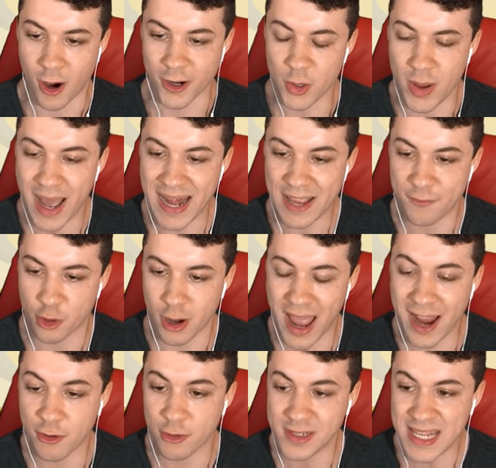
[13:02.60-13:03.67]
Are you heading for
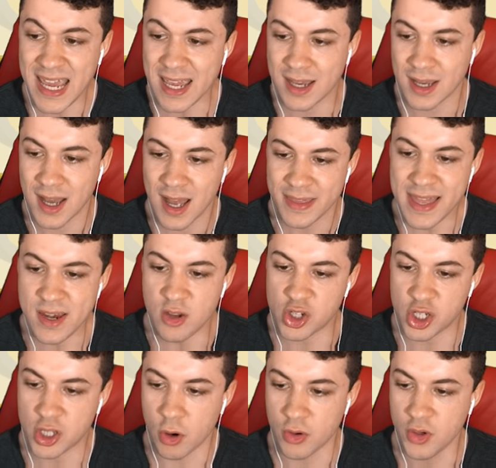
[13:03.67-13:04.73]
Ecruteak? Then you
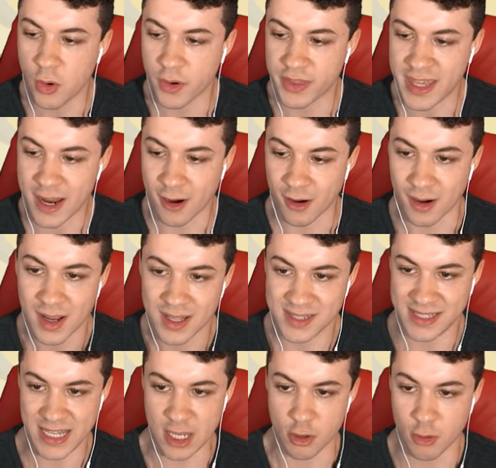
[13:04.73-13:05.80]
should go north here.
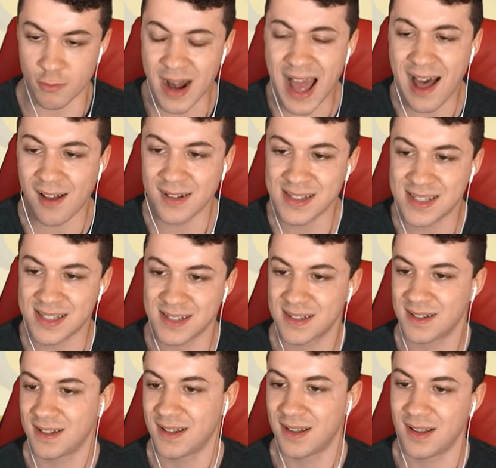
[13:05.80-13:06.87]
See you around.
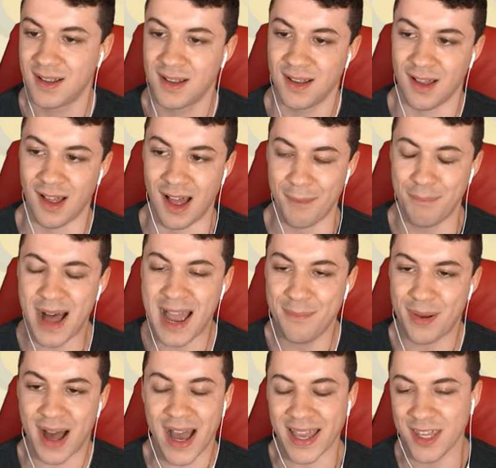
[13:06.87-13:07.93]
Aw,
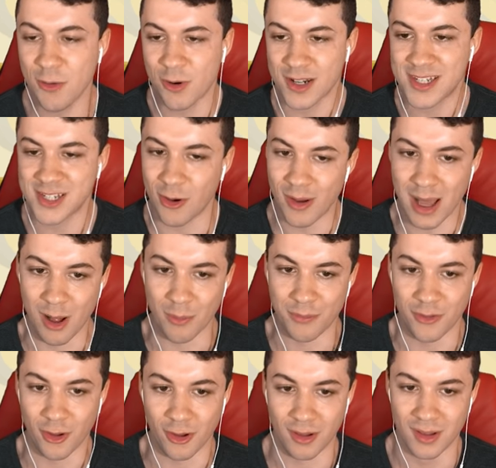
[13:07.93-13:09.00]
bye-bye. You were so
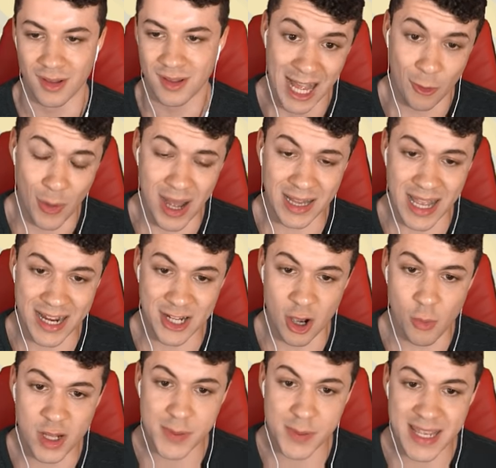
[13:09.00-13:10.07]
helpful. Well, I
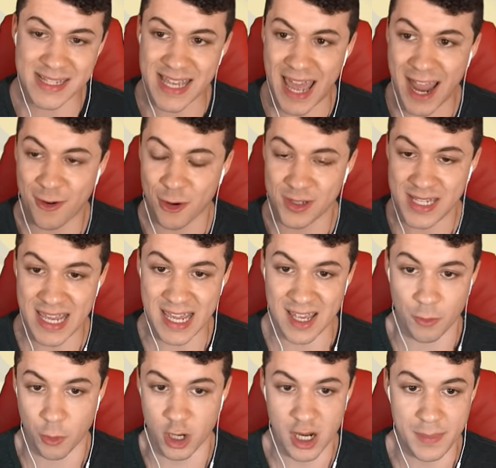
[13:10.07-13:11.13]
know we get to
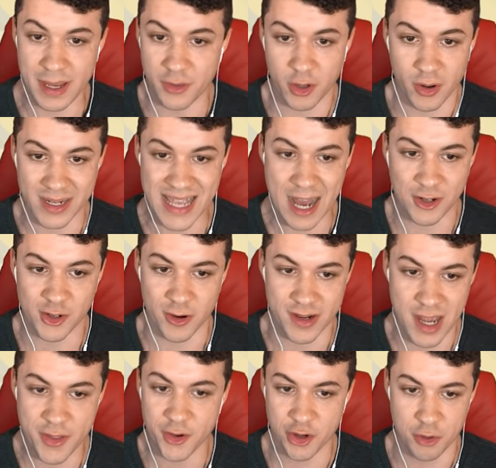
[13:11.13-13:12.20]
Ecruteak, we're going to be able to encounter
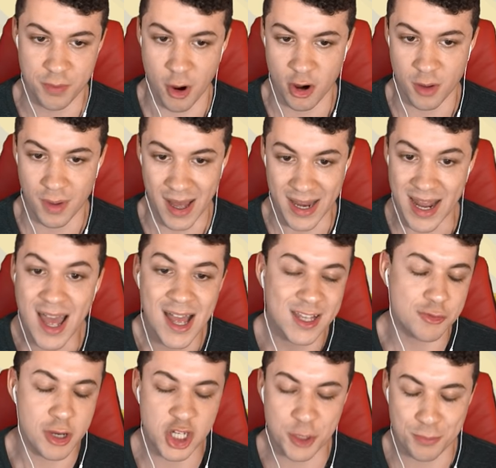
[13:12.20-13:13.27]
another new Pokemon,
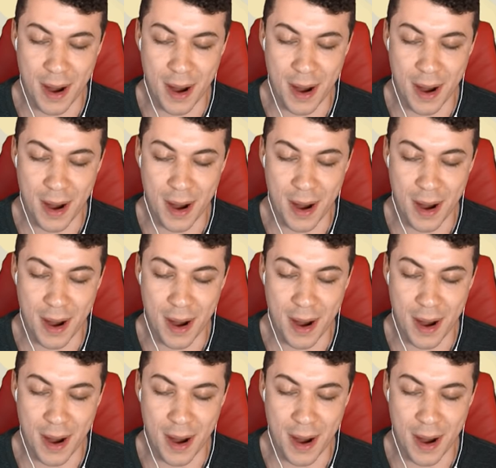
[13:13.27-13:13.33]
so I should